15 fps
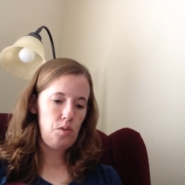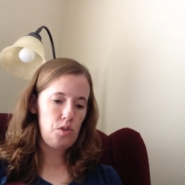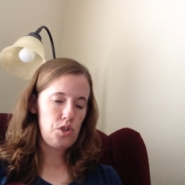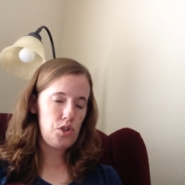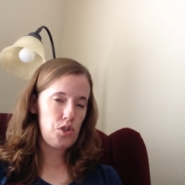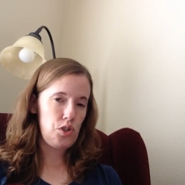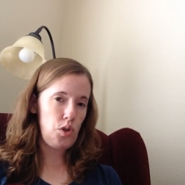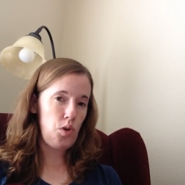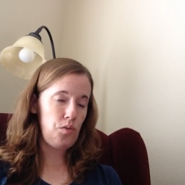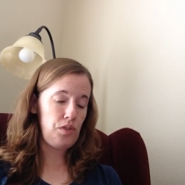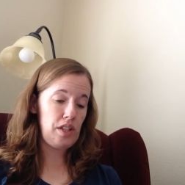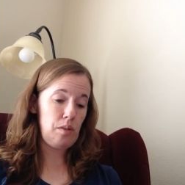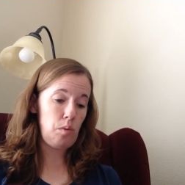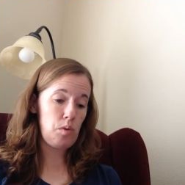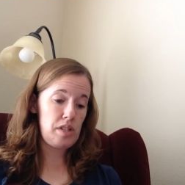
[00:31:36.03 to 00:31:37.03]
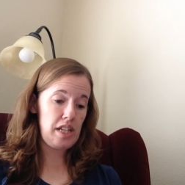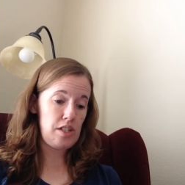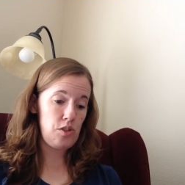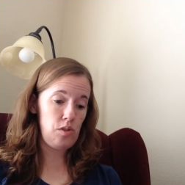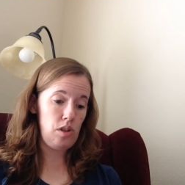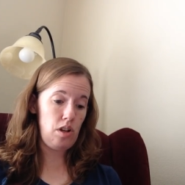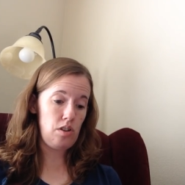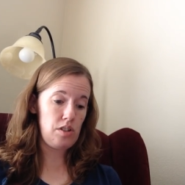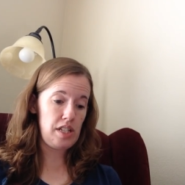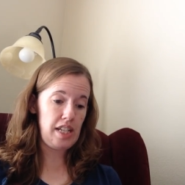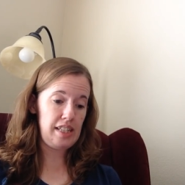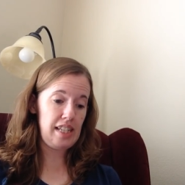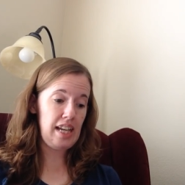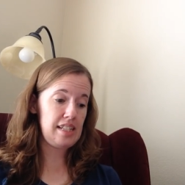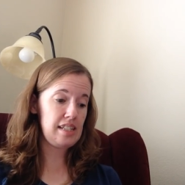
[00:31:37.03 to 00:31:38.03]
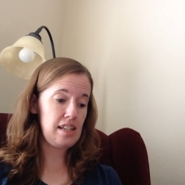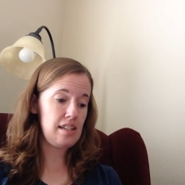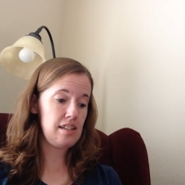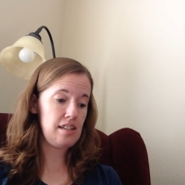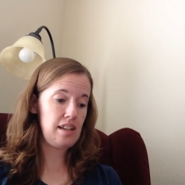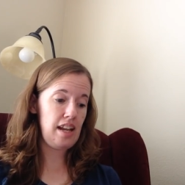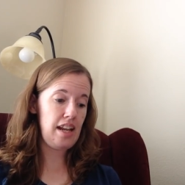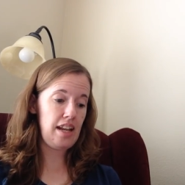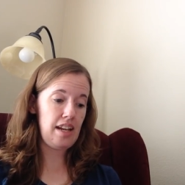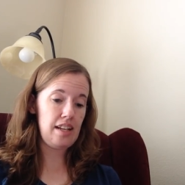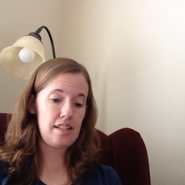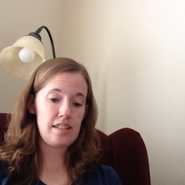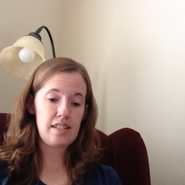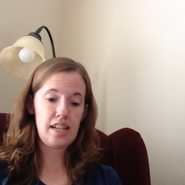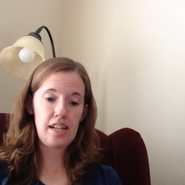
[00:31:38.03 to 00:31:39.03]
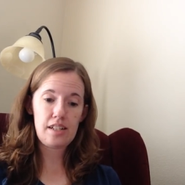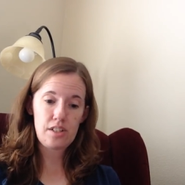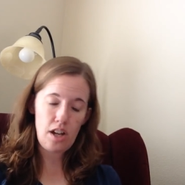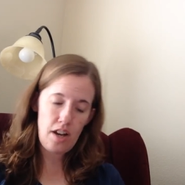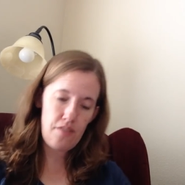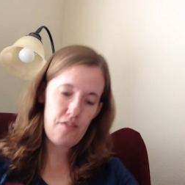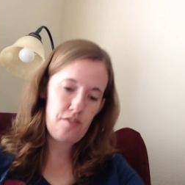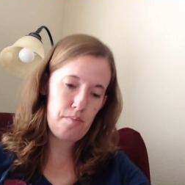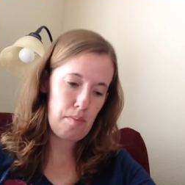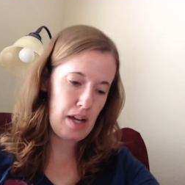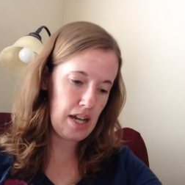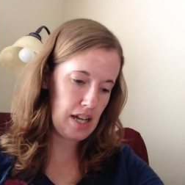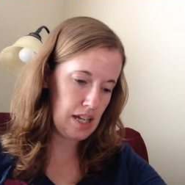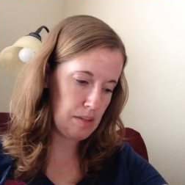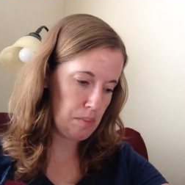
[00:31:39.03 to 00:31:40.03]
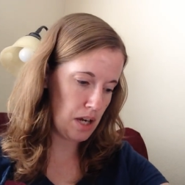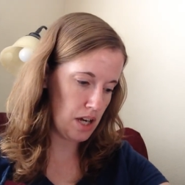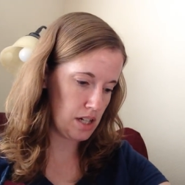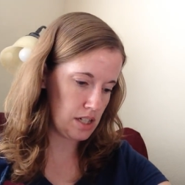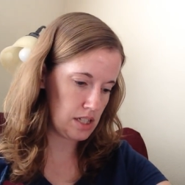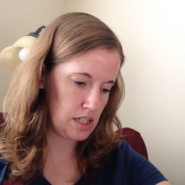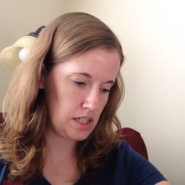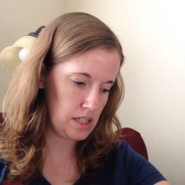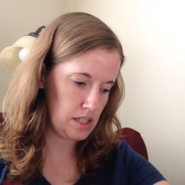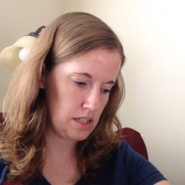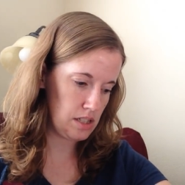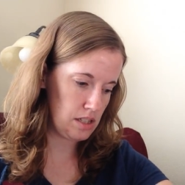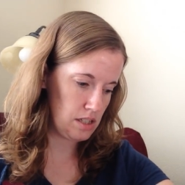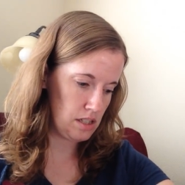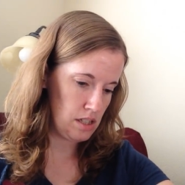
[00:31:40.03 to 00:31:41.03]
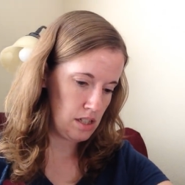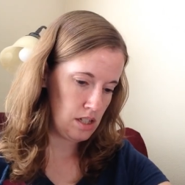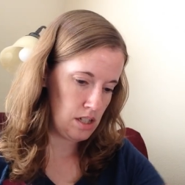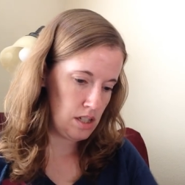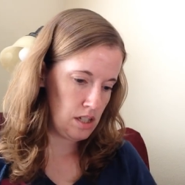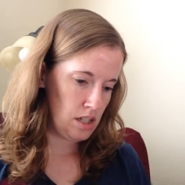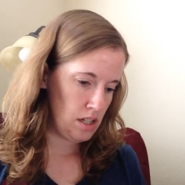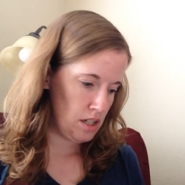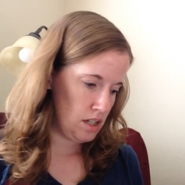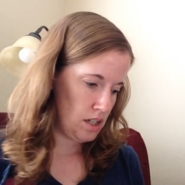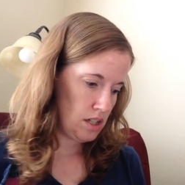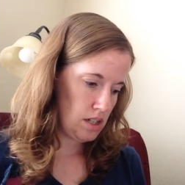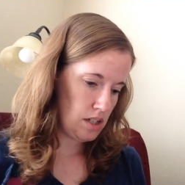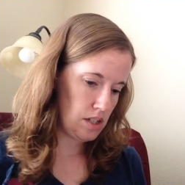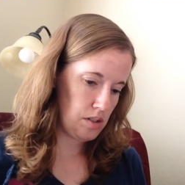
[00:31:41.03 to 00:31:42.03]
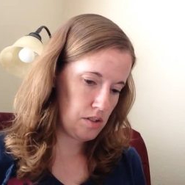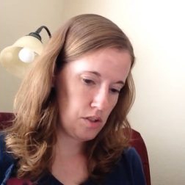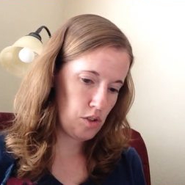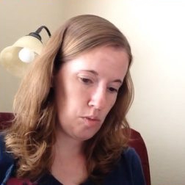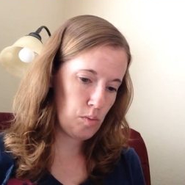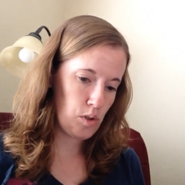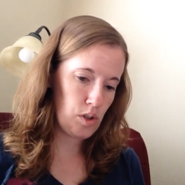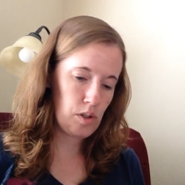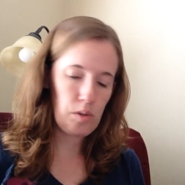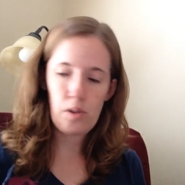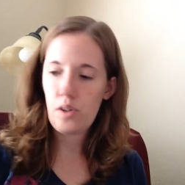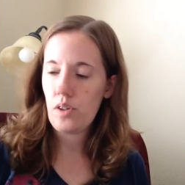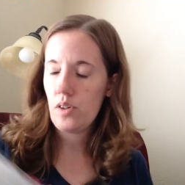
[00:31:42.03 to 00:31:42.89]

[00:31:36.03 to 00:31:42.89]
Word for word: should, hopefully it won't take too long to get that done and ticked off my box. No more